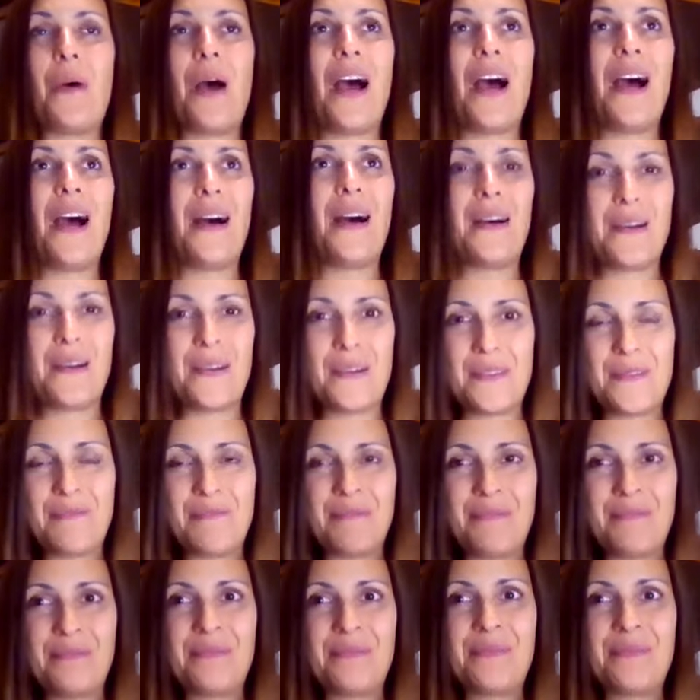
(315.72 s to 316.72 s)
wow.
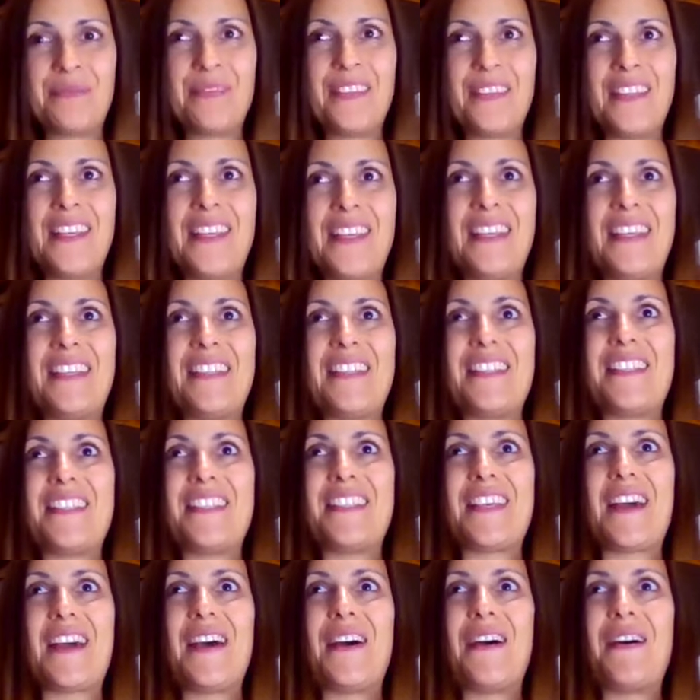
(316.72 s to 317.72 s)

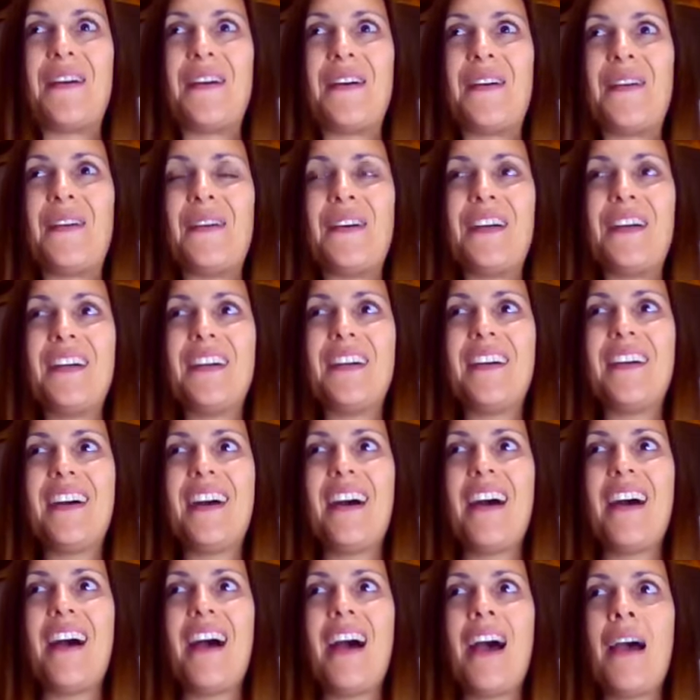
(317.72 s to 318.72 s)
So
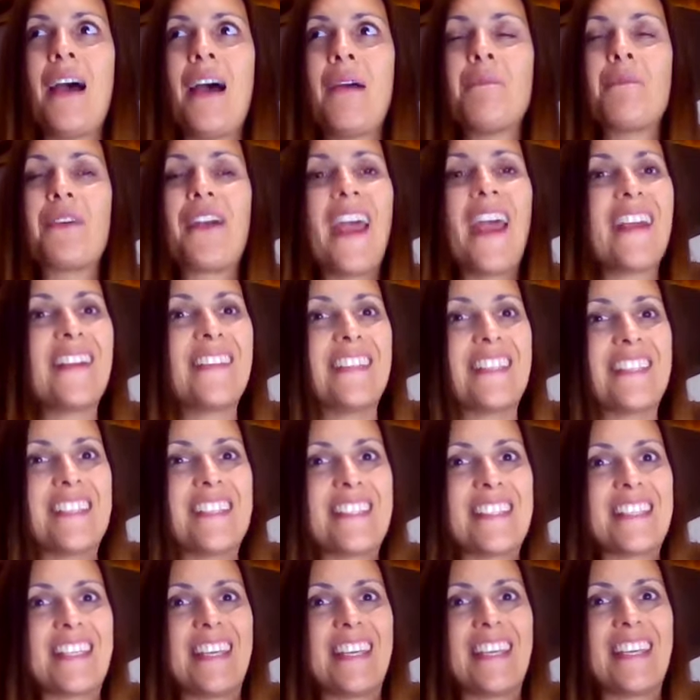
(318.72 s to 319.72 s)
I'm
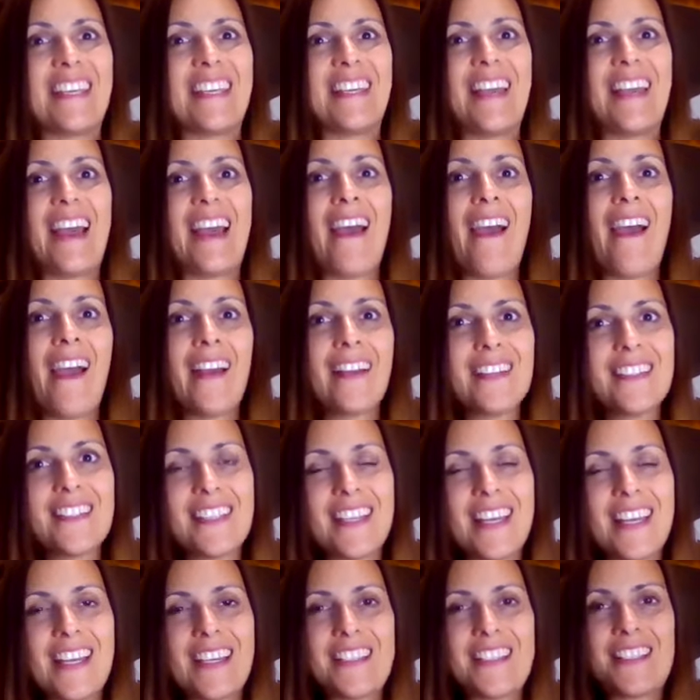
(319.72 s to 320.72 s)
practicing
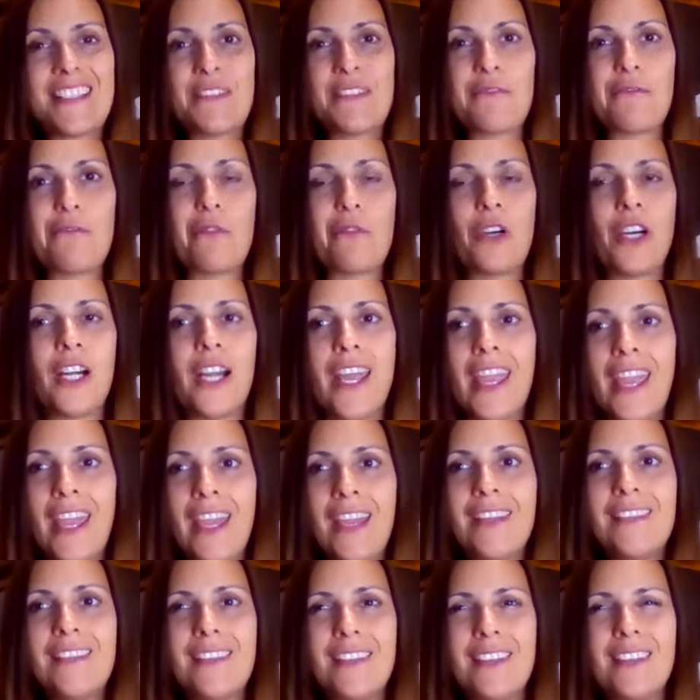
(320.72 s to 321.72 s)
access for
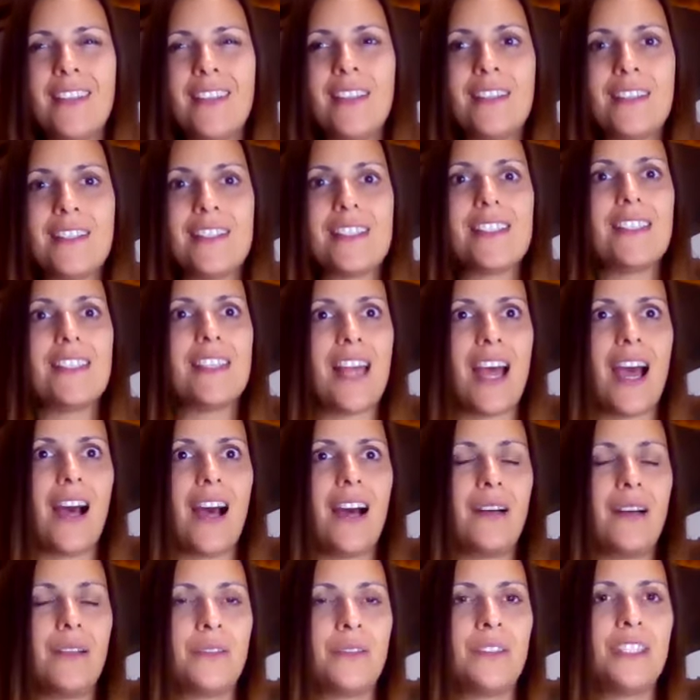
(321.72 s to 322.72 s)
8 years
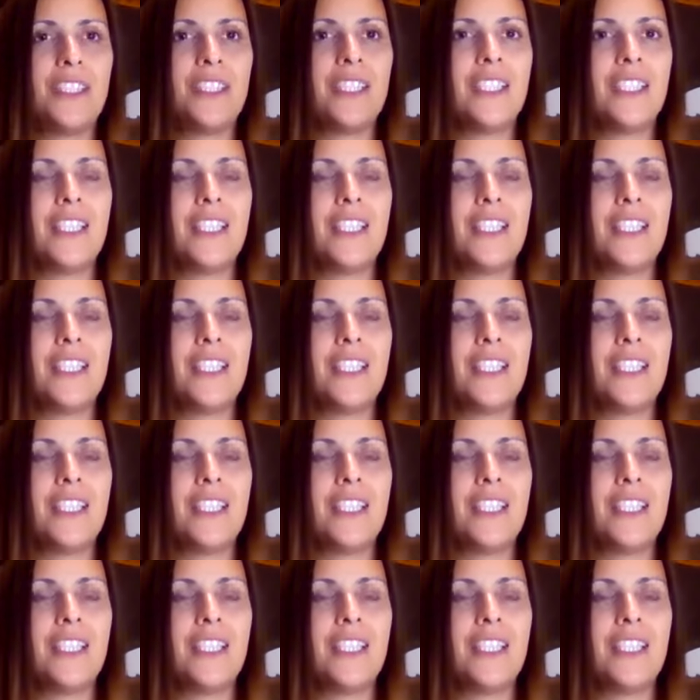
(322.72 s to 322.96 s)
now.